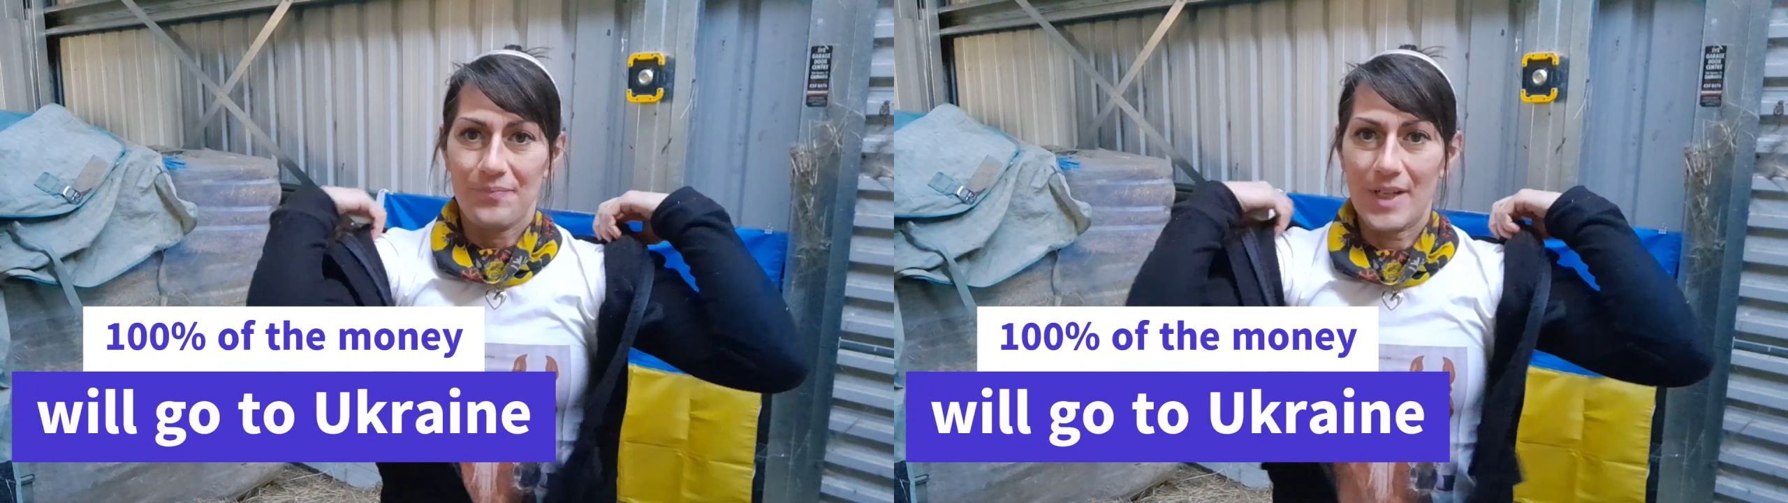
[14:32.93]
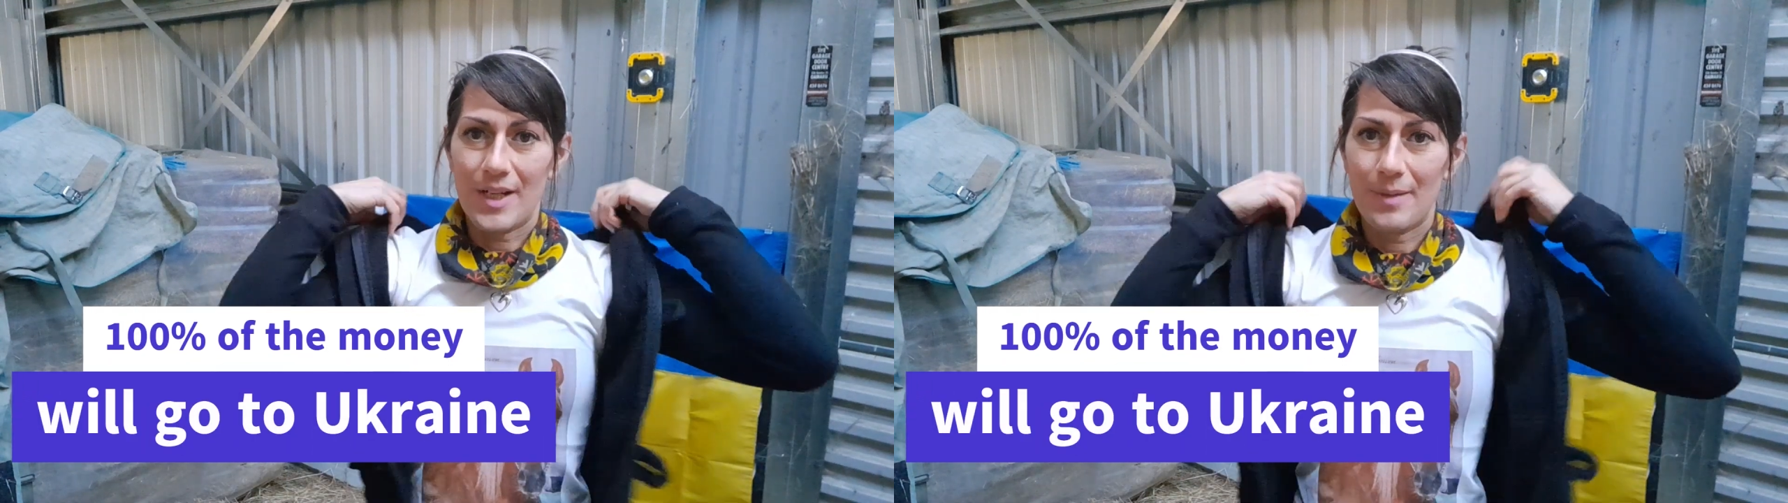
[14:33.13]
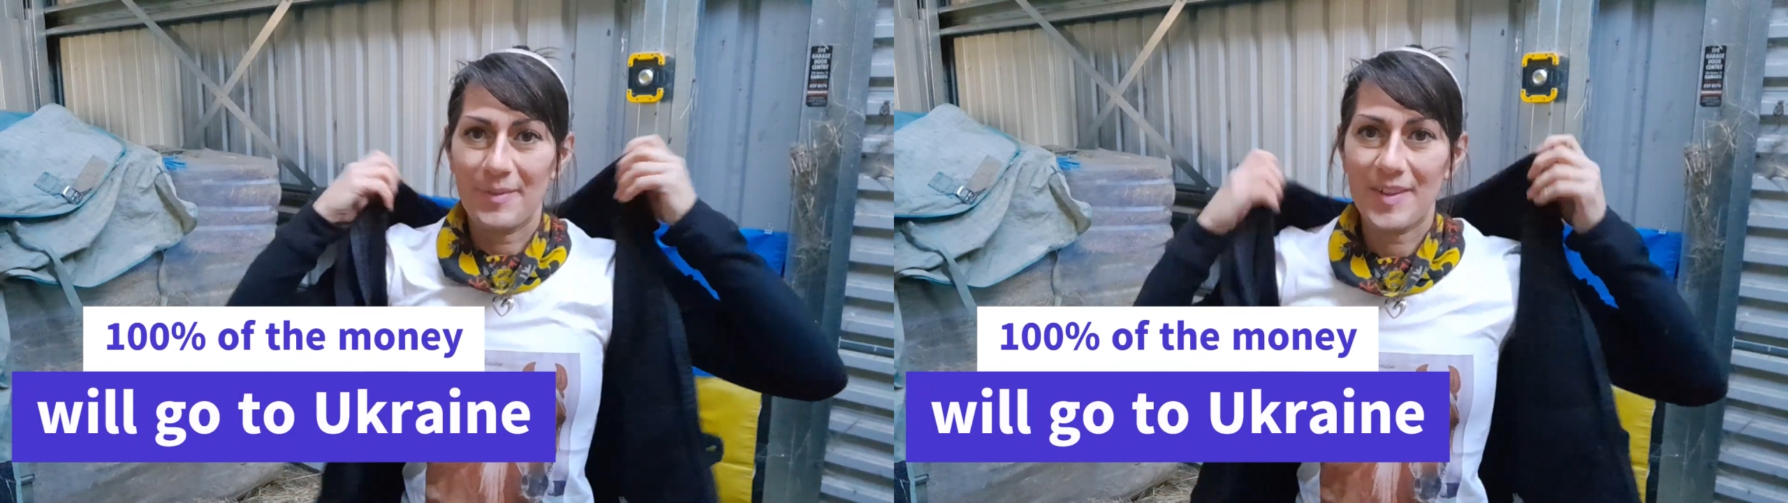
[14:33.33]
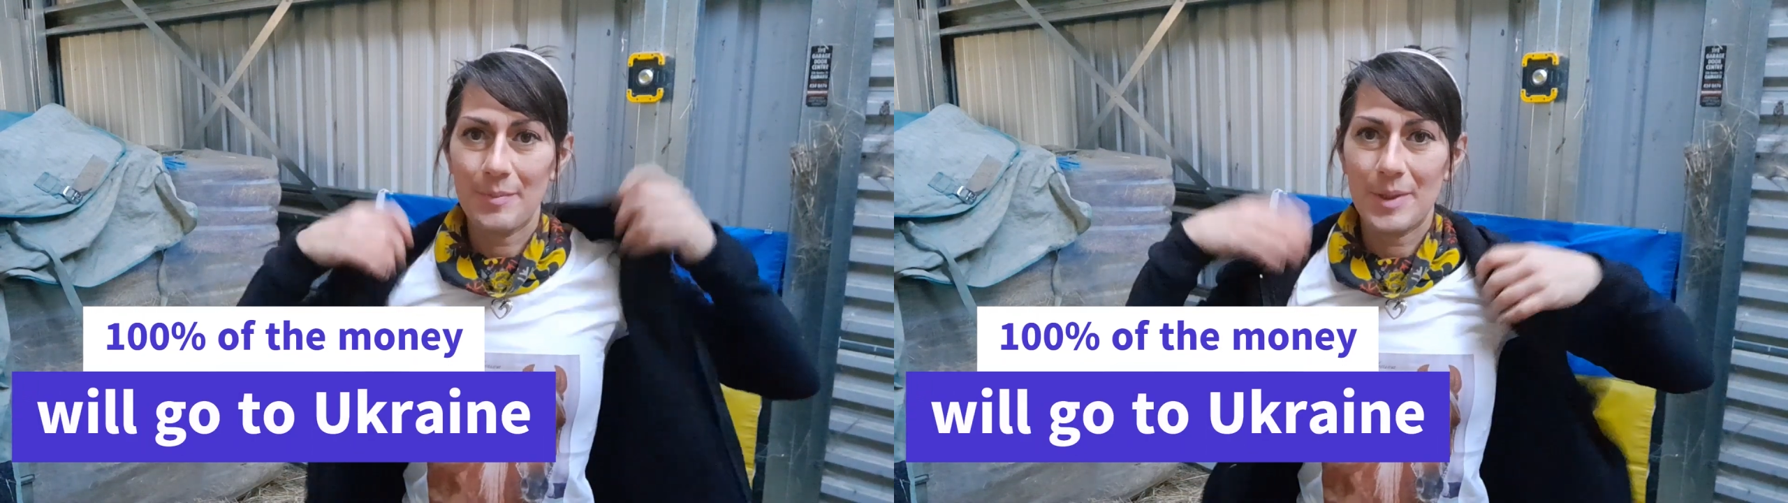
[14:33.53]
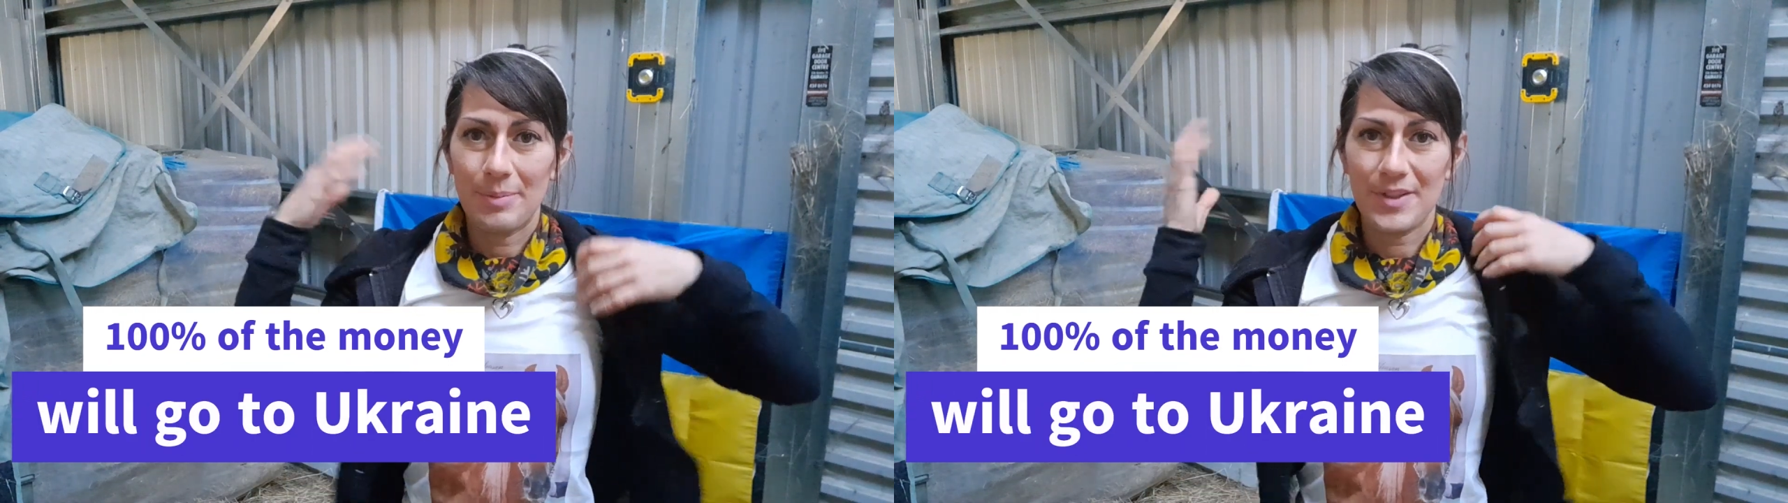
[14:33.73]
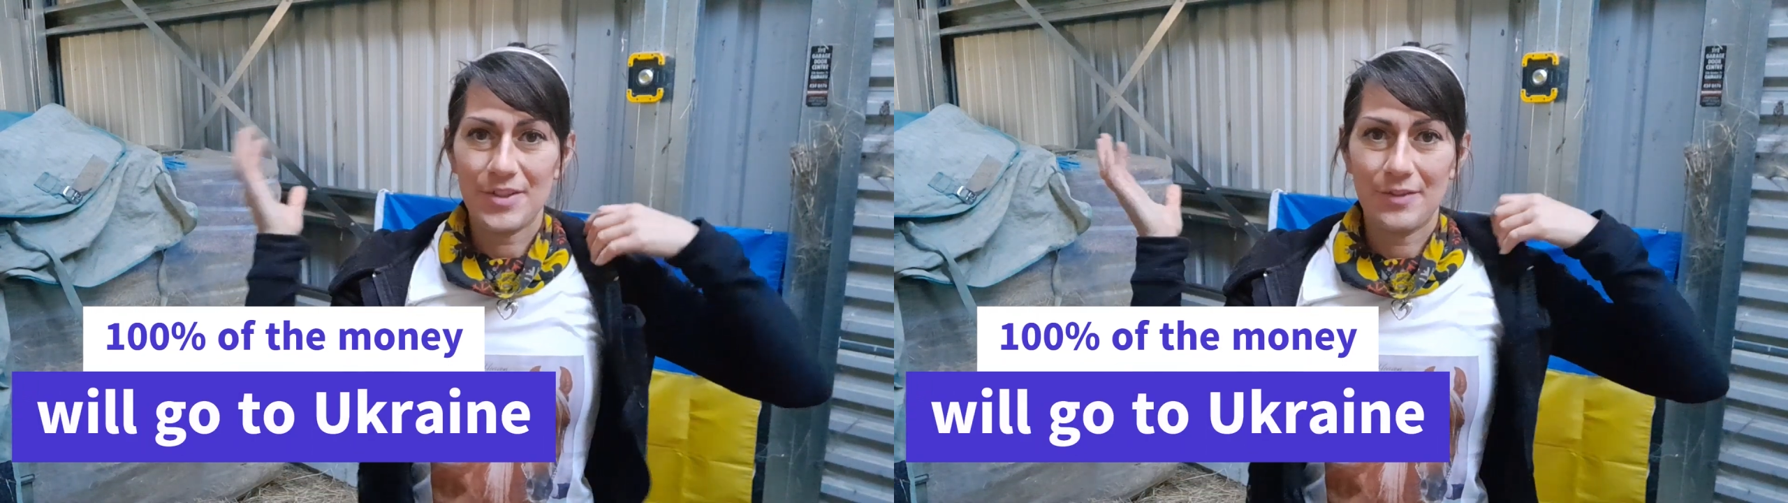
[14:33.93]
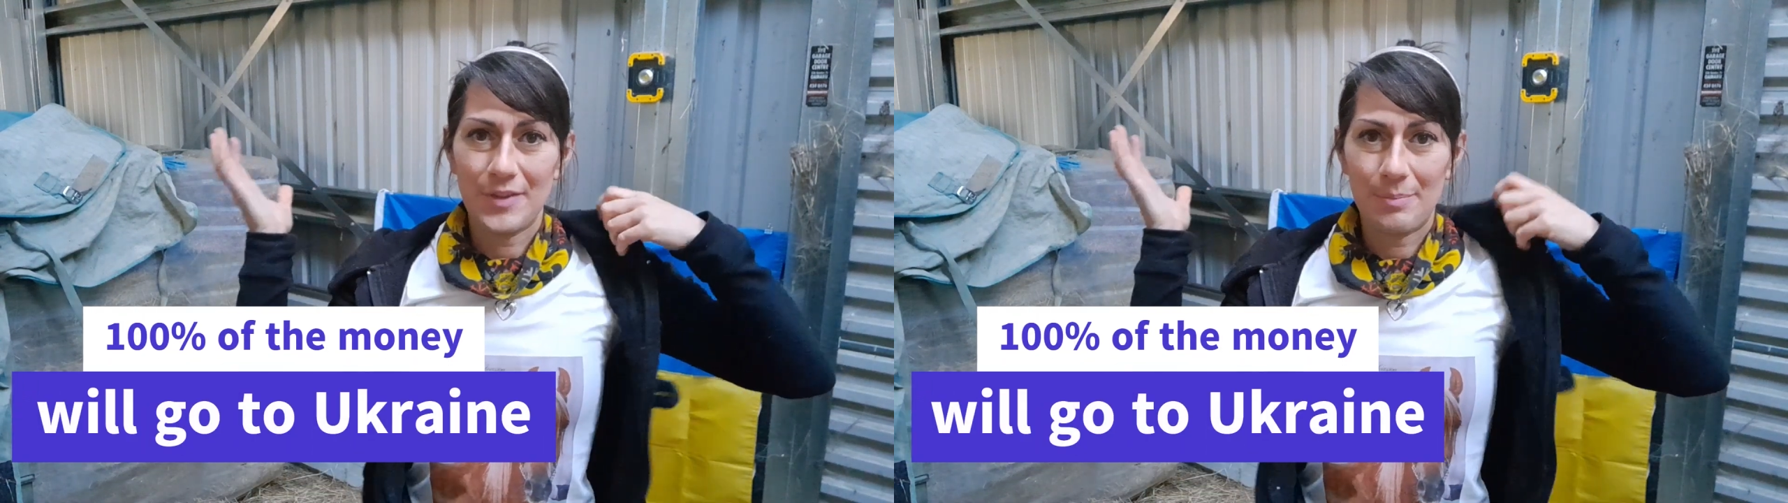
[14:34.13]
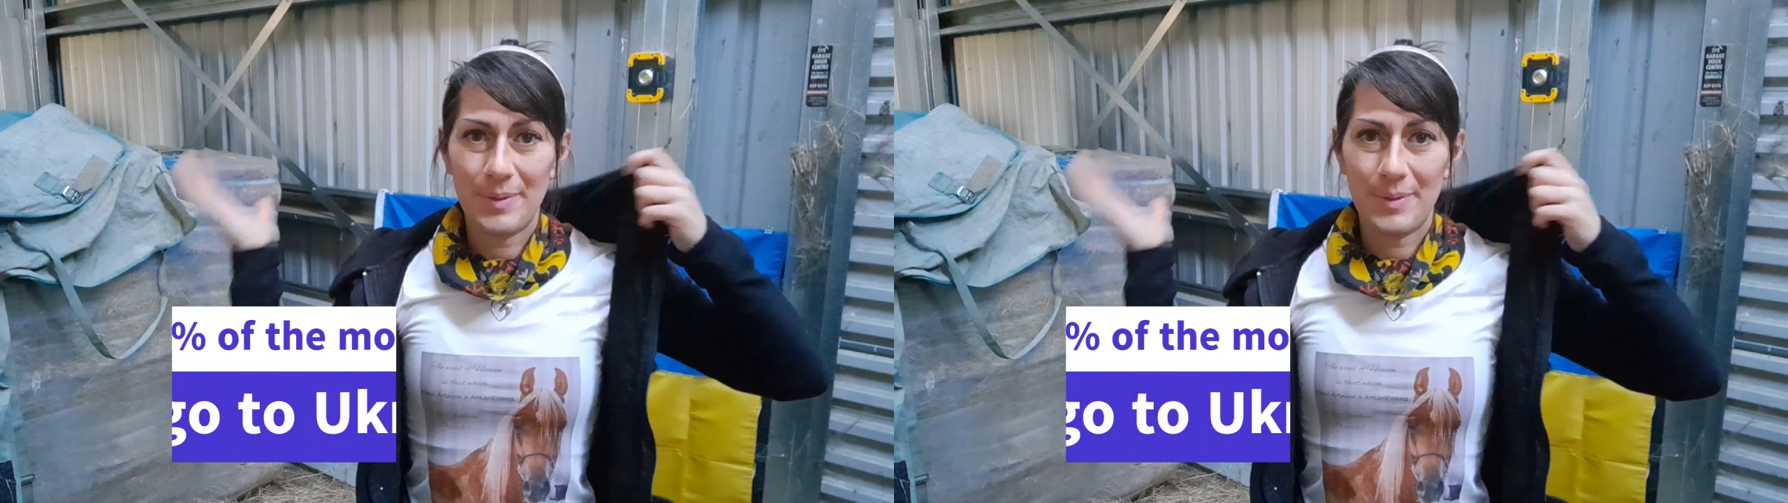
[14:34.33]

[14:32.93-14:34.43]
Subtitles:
Send me a picture of your